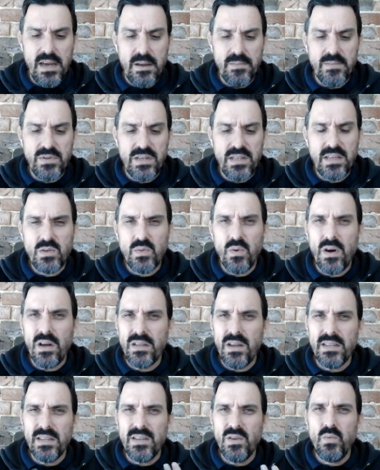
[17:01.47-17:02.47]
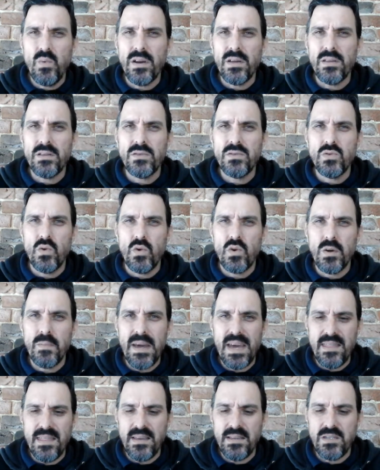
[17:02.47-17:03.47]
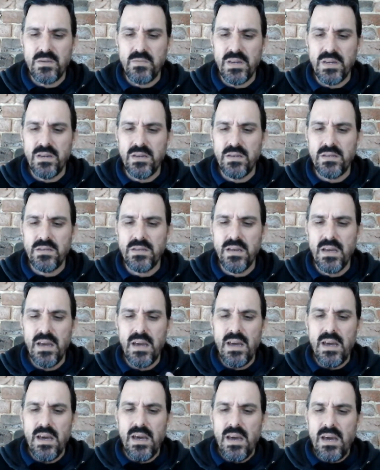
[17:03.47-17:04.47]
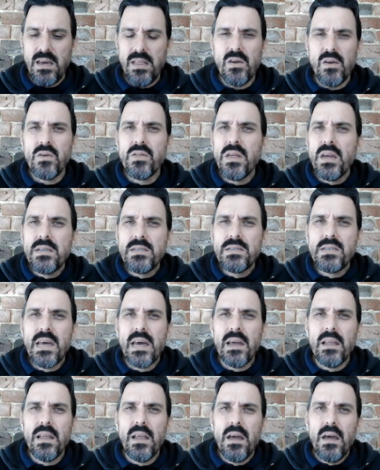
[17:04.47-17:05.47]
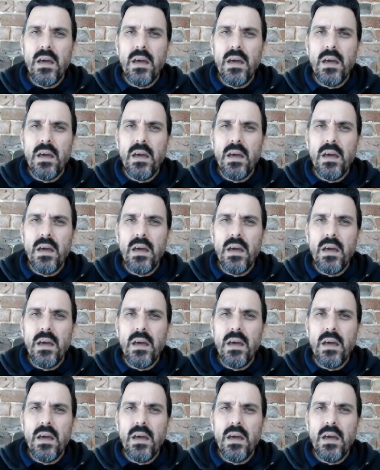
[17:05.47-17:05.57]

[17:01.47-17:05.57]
So that's why I did want to talk about this, because there are things that